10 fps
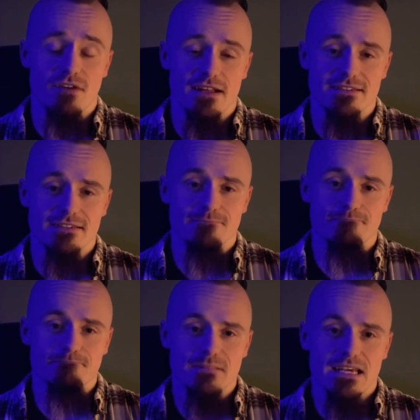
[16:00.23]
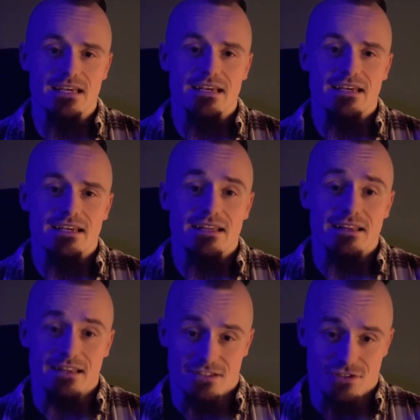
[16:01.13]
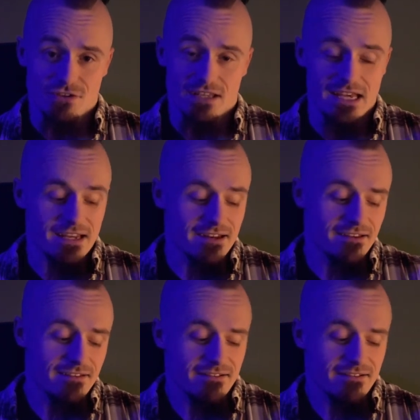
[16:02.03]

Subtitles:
fats. Let's do it again.